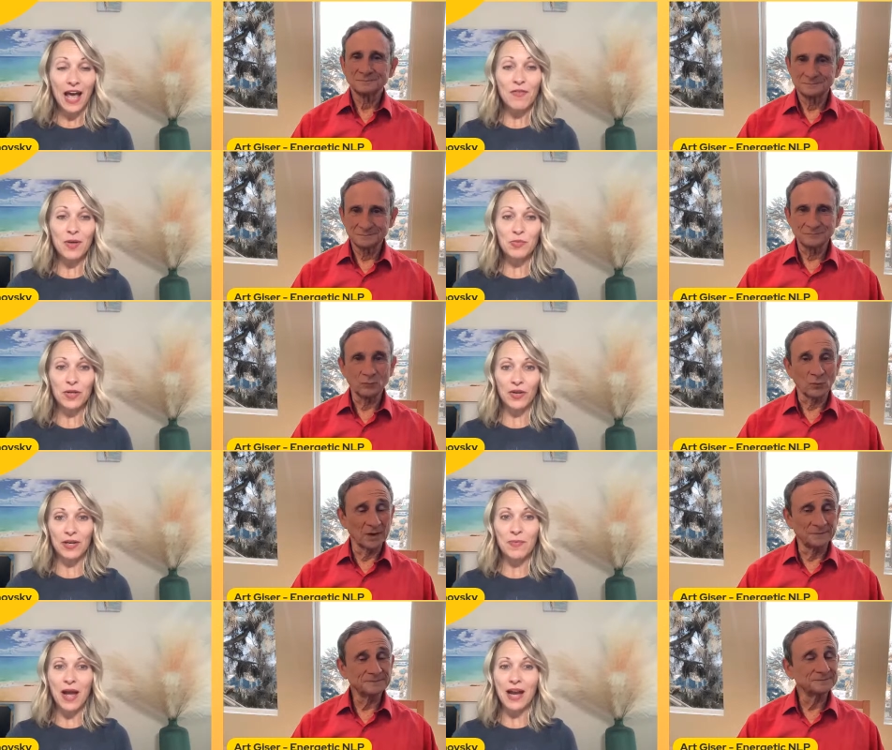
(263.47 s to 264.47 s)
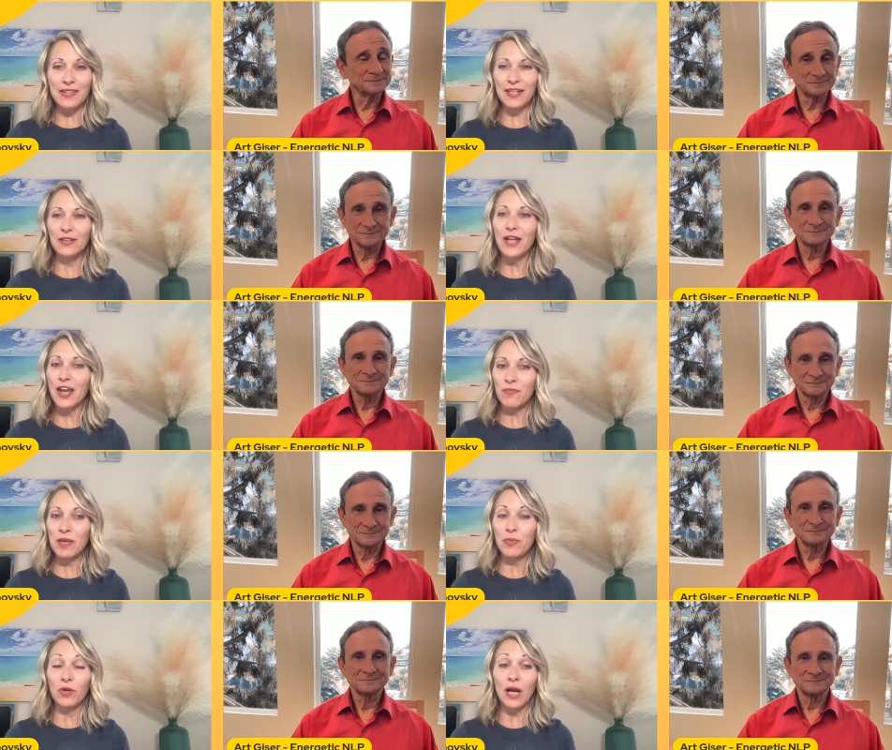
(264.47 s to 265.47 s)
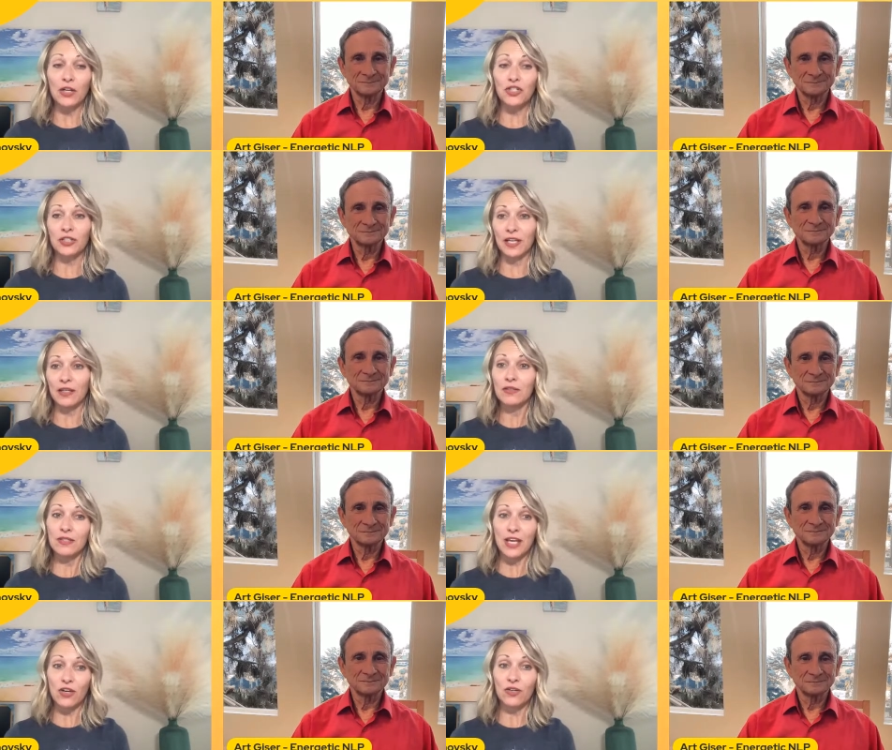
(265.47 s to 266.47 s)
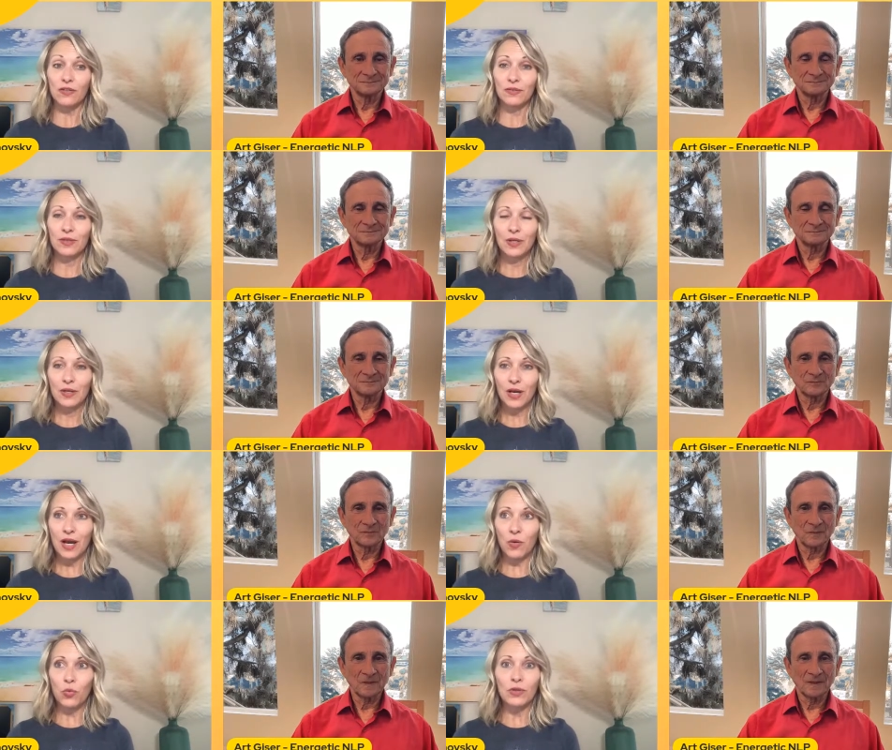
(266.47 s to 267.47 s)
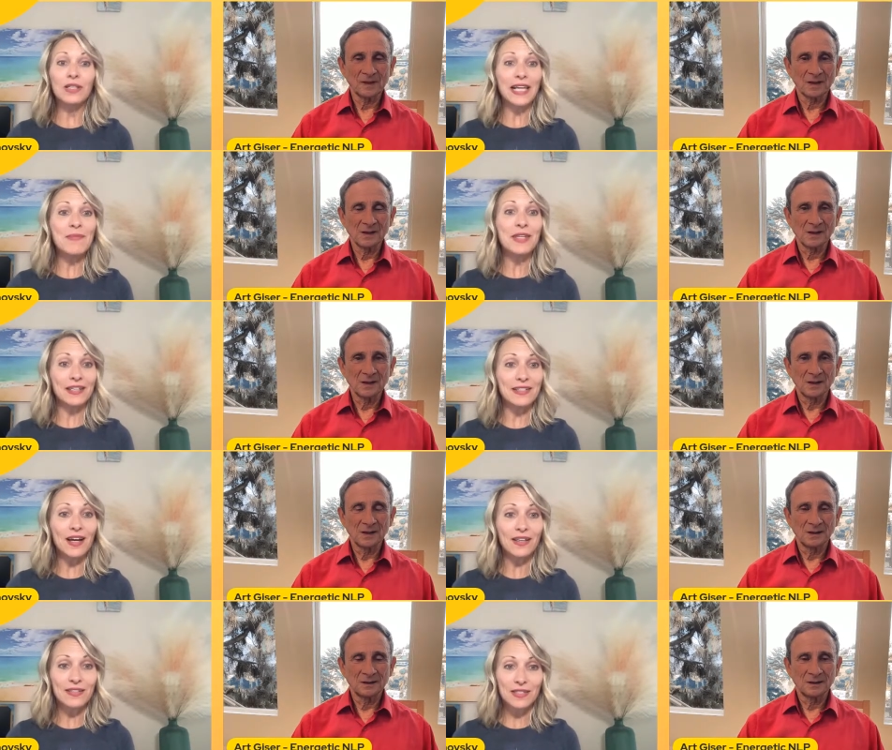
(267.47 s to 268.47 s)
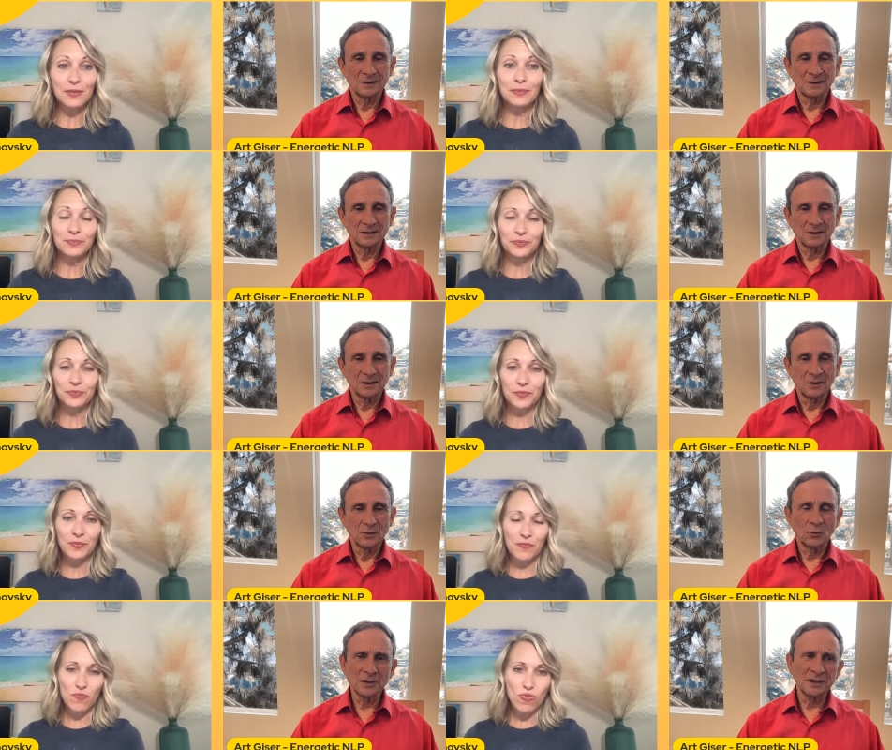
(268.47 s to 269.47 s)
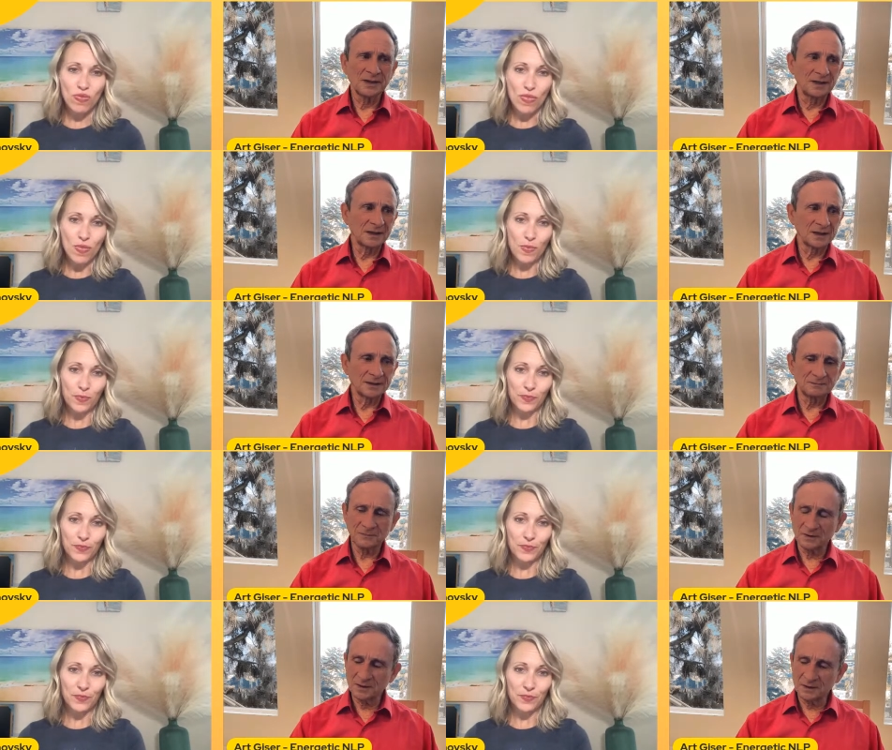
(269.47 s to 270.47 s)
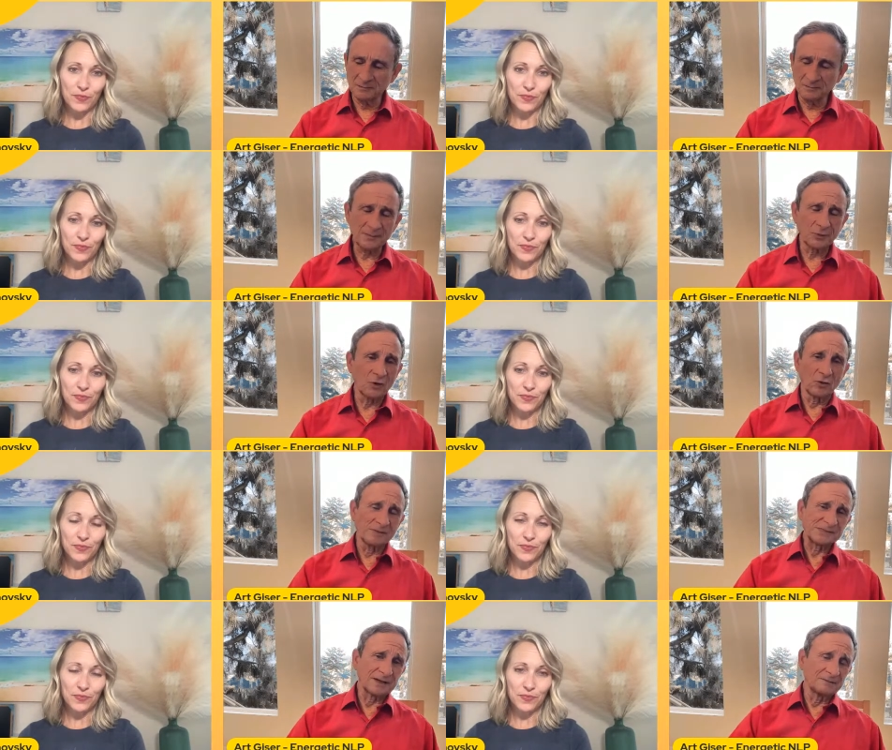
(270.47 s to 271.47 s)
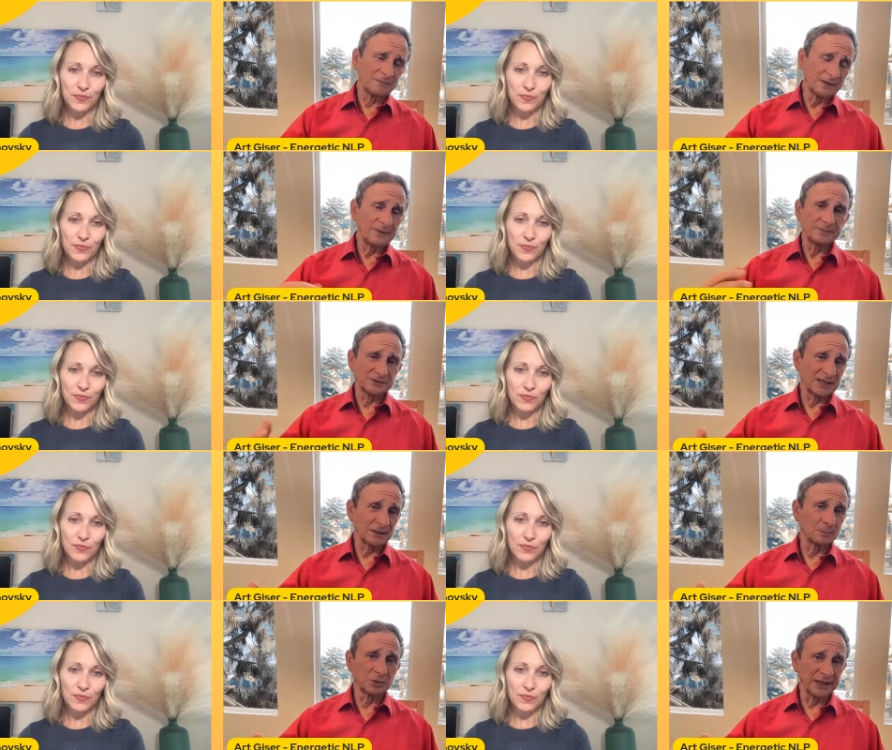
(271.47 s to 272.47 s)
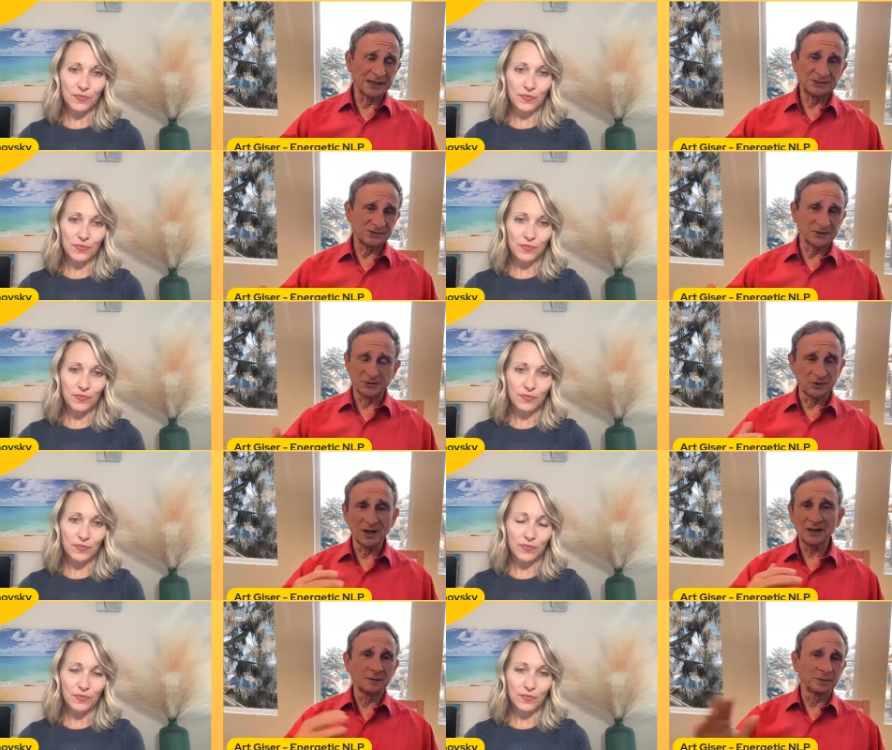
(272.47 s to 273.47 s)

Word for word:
Speaker 1: have a much bigger impact than a lot of people actually take uh, will claim that it does
Speaker 2: well and i in my programs i make people take a pledge that they're not going to